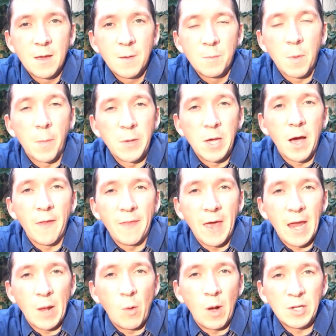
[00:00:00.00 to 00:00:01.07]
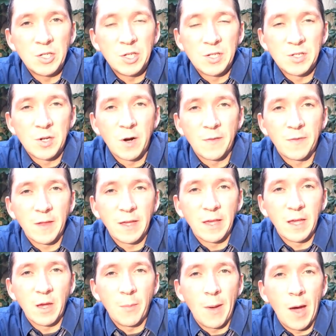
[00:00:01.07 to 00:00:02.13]
But beyond that, I want you to start
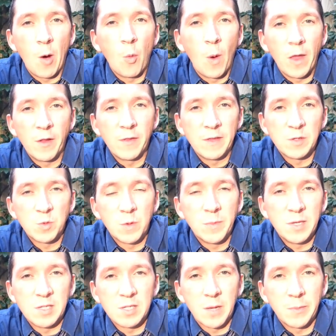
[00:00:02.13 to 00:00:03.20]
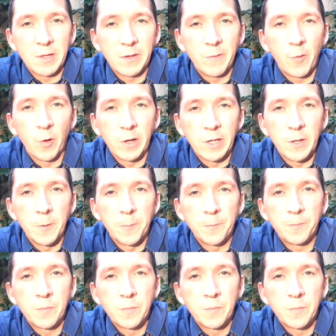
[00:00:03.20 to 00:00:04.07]
thinking about whether this would be something for you.